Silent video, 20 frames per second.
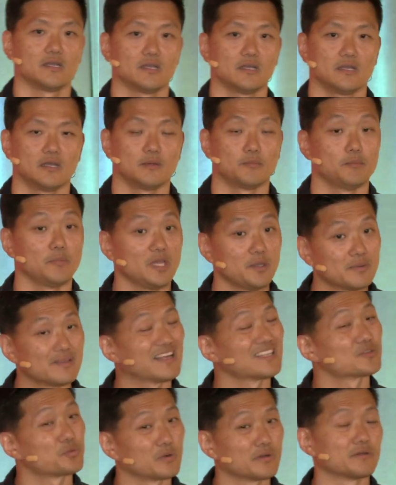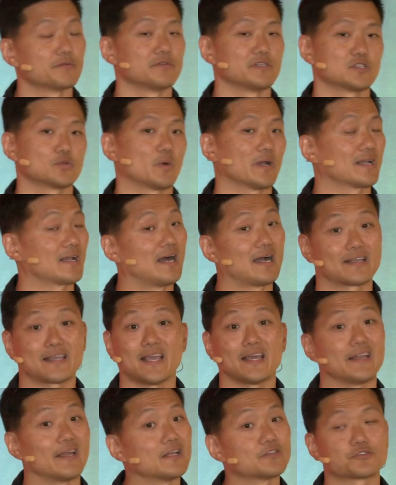And maybe that's one of the reasons why God
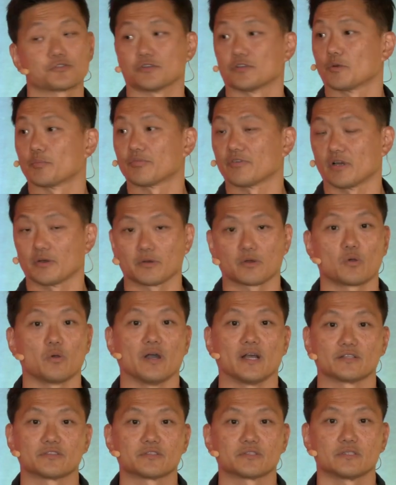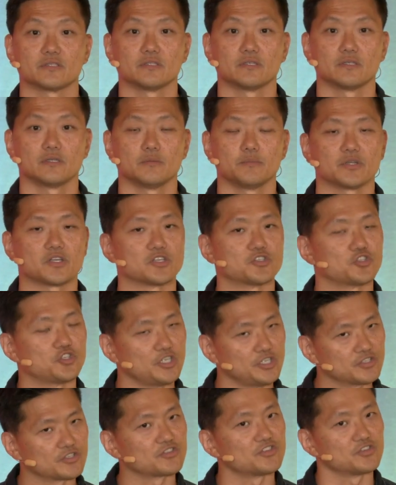can't answer your prayer request because
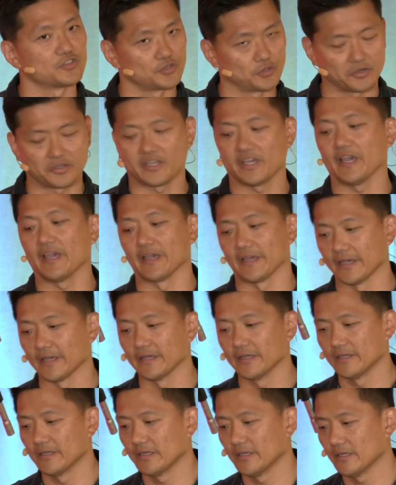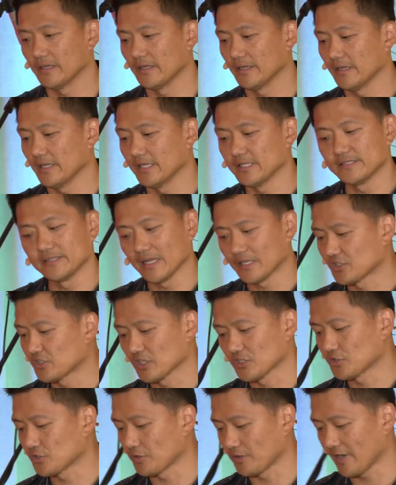Jesus is your king. He's not
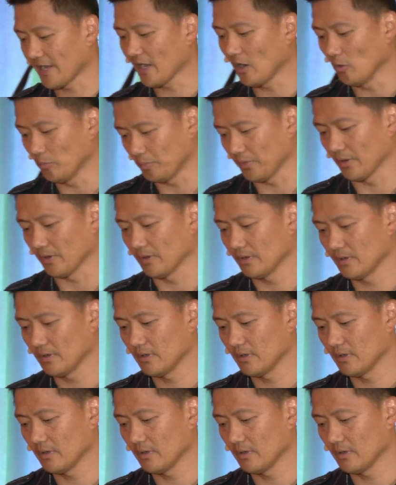just your helper.